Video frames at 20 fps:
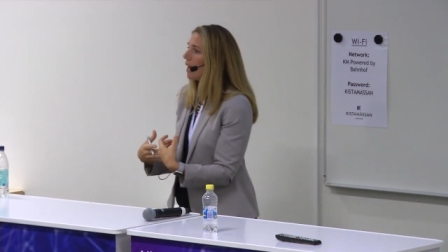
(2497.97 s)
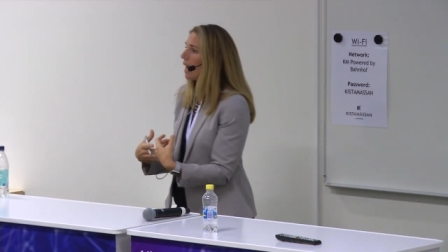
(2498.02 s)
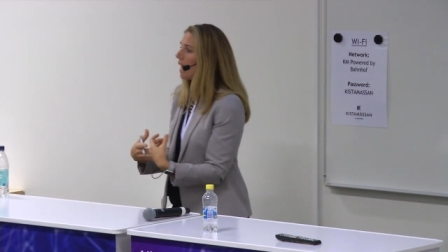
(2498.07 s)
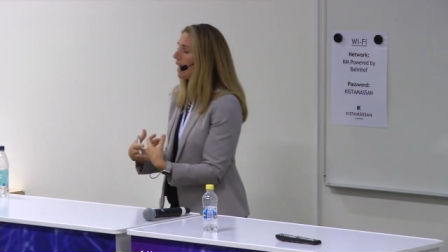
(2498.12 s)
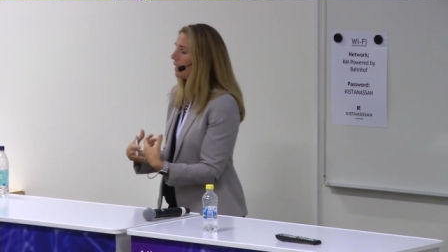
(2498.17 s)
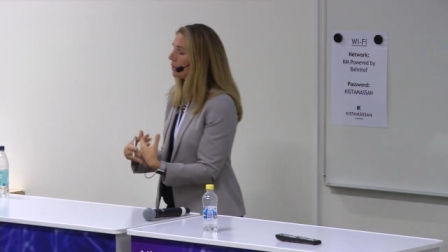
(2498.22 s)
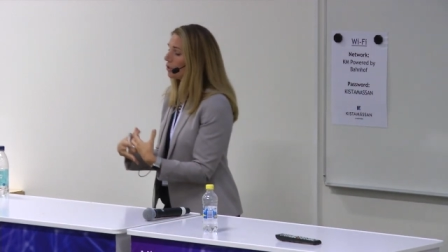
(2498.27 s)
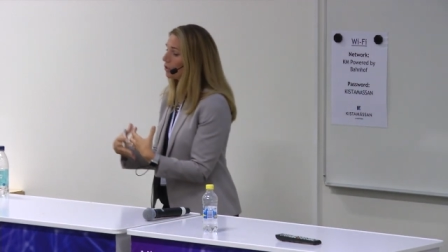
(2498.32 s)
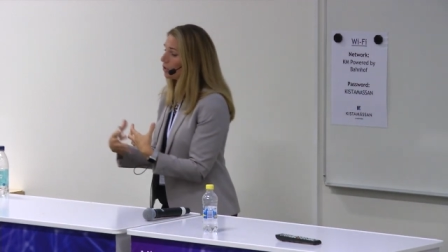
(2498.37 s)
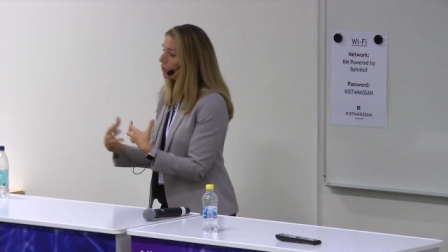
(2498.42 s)

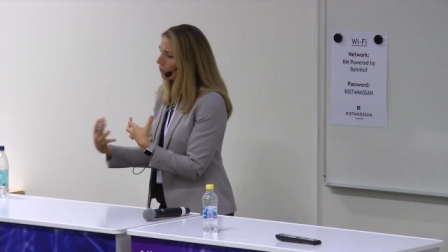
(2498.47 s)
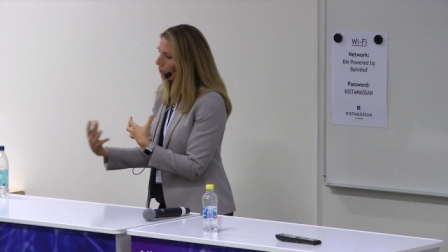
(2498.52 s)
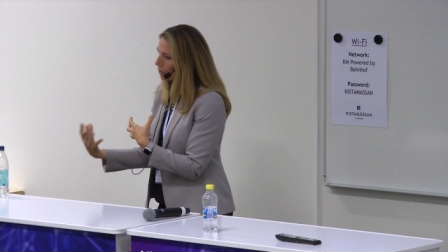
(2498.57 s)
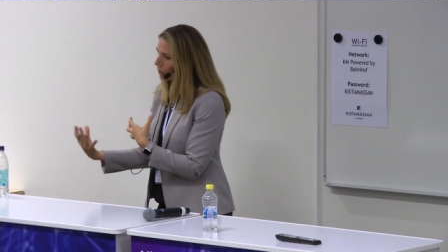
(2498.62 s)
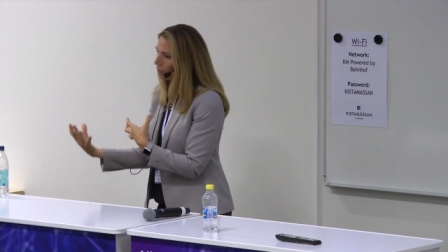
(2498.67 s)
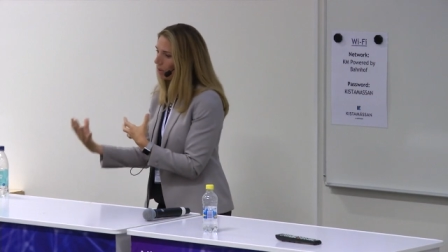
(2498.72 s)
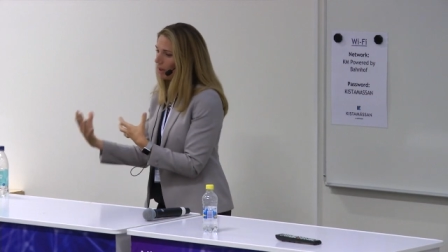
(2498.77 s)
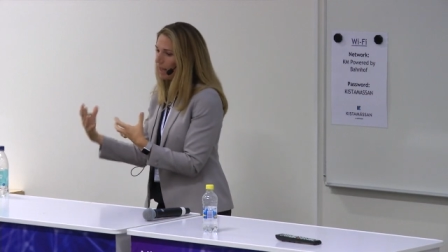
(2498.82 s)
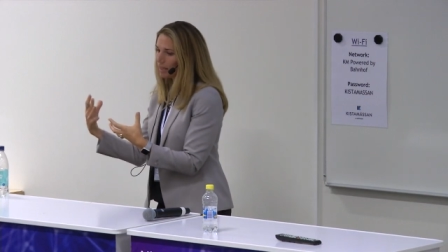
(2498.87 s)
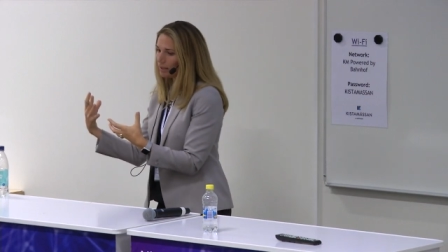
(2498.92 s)
and
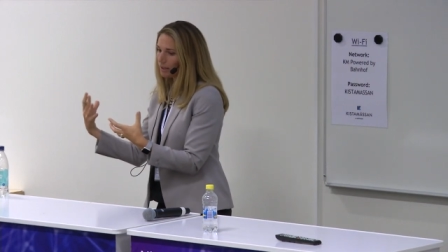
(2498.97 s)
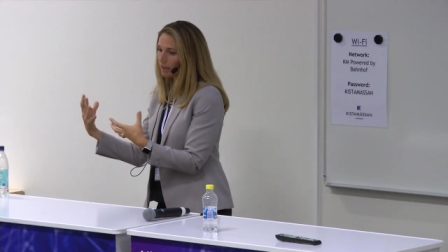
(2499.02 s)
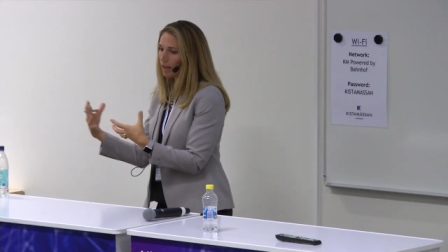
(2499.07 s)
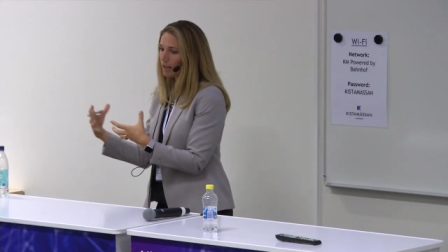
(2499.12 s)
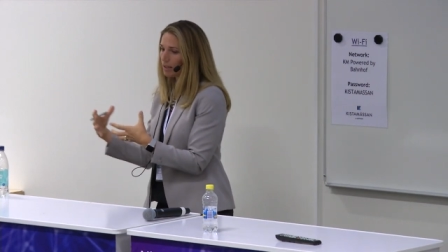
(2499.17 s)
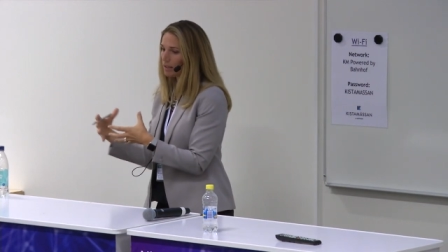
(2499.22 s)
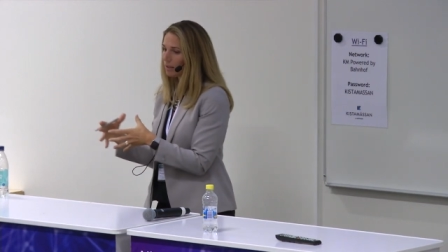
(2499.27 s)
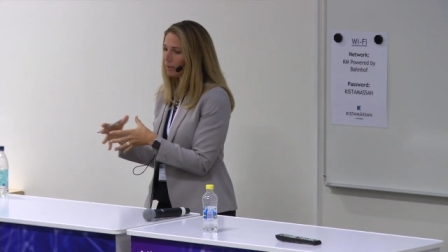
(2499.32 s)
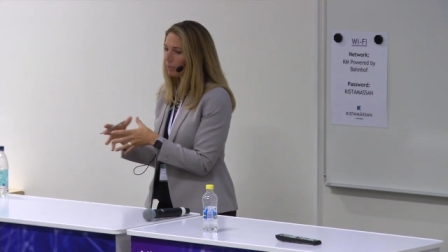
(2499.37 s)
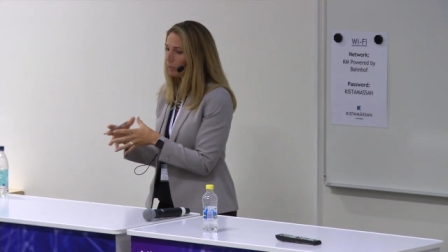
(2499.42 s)
to end
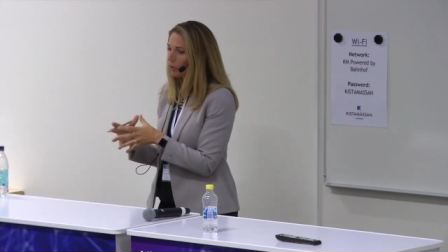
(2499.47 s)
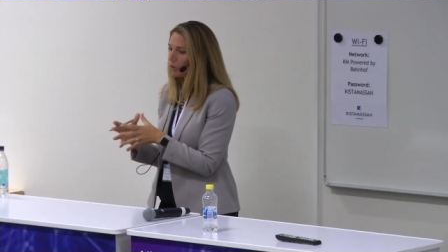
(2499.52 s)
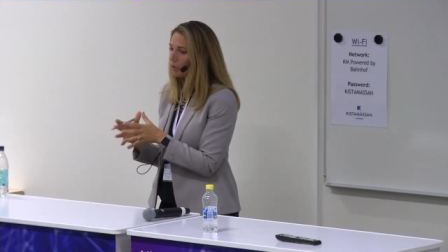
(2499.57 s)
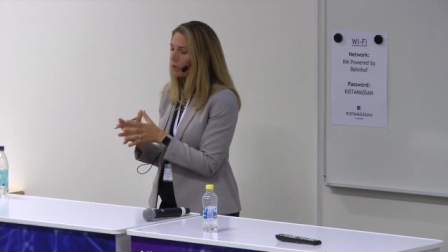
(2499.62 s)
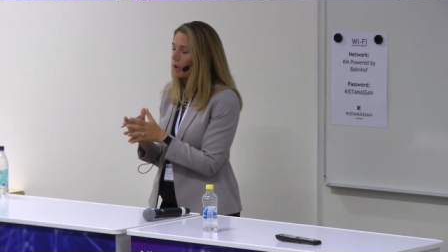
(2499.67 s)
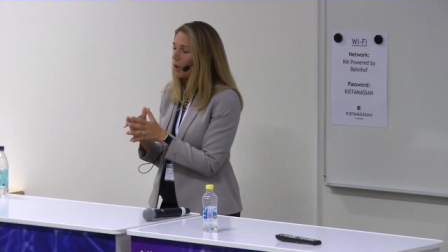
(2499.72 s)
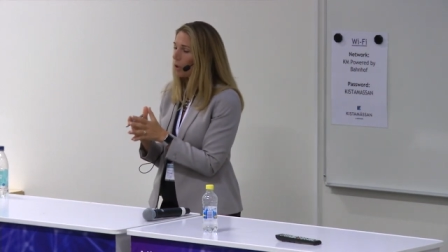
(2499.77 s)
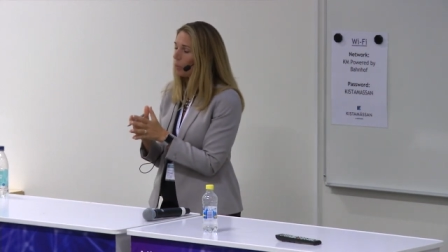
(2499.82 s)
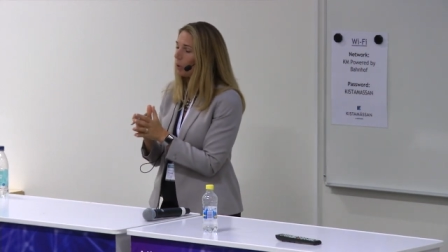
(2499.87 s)
customers